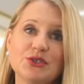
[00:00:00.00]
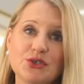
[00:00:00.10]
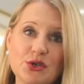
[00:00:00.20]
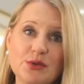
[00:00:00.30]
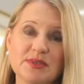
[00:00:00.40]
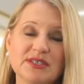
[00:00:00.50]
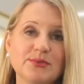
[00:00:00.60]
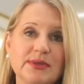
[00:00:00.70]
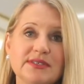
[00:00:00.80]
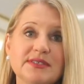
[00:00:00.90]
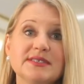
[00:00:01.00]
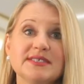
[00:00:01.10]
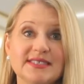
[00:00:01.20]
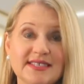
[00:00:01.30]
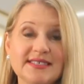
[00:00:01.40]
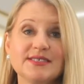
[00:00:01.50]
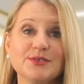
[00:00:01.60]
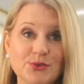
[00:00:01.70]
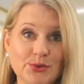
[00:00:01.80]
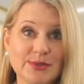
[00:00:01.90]
determined whether the
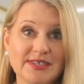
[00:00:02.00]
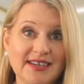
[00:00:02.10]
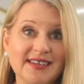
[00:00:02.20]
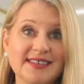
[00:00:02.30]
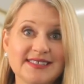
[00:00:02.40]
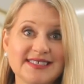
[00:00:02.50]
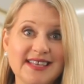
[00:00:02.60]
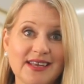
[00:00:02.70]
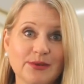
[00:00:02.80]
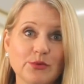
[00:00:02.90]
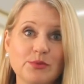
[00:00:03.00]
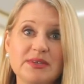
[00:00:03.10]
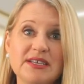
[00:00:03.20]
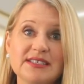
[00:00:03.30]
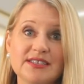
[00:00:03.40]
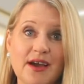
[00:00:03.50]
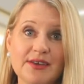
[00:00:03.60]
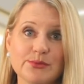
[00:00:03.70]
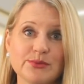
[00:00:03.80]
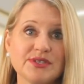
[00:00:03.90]
deceased's daughter and son would be
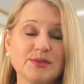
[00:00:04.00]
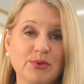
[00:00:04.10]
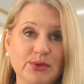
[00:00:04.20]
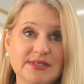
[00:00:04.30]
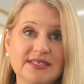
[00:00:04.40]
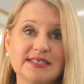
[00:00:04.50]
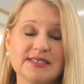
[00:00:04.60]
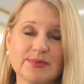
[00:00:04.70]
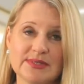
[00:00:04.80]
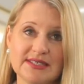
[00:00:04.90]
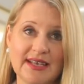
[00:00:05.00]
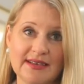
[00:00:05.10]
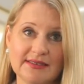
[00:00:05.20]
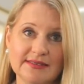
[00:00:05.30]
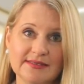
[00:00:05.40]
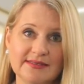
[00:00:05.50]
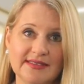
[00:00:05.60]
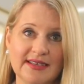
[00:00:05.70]
entitled to the proceeds of the sale.